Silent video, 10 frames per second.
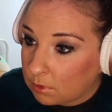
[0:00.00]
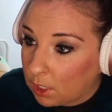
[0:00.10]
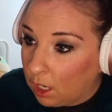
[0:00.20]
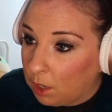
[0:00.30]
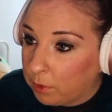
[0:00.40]

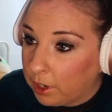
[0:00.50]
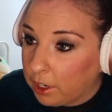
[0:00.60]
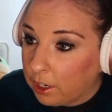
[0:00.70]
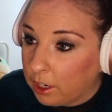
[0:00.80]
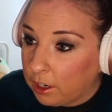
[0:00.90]
Uh,
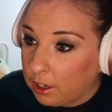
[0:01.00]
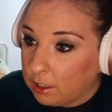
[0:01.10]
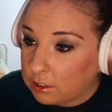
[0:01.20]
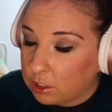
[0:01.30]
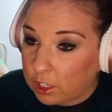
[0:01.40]
where
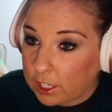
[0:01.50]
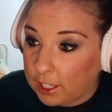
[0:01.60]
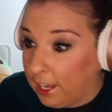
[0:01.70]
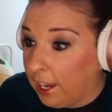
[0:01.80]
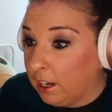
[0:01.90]
is the dragon?
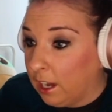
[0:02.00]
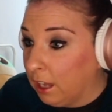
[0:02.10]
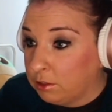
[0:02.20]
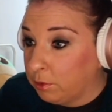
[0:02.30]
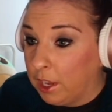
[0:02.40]
Yeah,
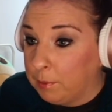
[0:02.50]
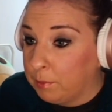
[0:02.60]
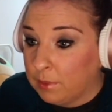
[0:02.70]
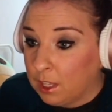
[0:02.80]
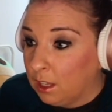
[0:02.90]
I'd swim.
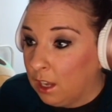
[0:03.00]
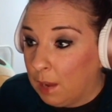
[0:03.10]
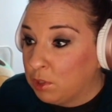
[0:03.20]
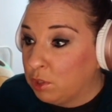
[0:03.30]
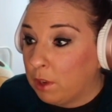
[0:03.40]

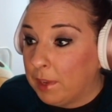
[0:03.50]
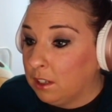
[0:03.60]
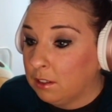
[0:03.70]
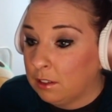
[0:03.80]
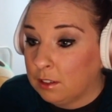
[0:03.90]
I'm swimming.
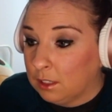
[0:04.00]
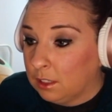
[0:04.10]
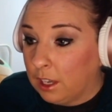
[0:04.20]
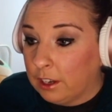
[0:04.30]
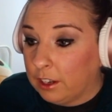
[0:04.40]

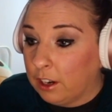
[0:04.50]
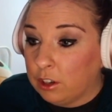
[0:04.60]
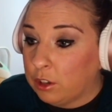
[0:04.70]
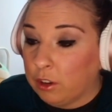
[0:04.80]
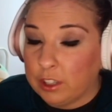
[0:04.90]
I don't care
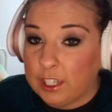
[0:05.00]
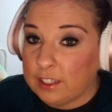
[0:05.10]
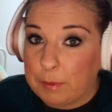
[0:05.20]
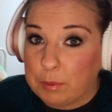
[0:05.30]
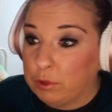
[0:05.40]
how cold it
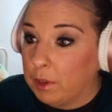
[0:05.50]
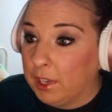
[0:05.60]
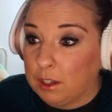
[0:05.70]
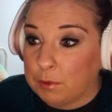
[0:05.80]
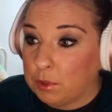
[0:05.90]
is. I'm
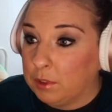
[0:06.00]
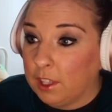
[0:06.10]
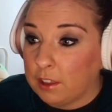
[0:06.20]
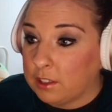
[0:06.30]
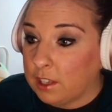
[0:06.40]
swimming. I'm swimming to
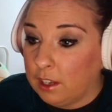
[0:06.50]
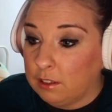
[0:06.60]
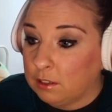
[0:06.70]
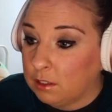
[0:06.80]
the other side.